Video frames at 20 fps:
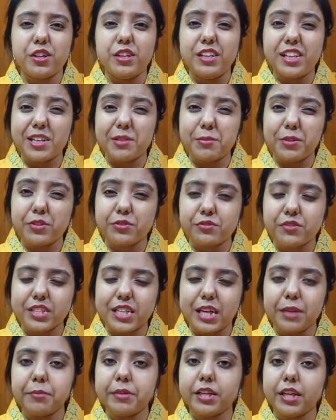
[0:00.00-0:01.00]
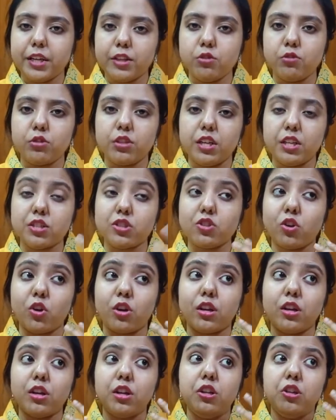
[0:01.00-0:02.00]
a little bit of time and I know there's
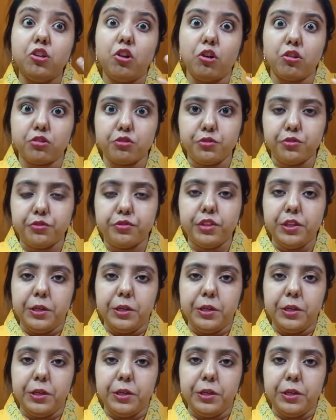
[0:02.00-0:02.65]
not a lot of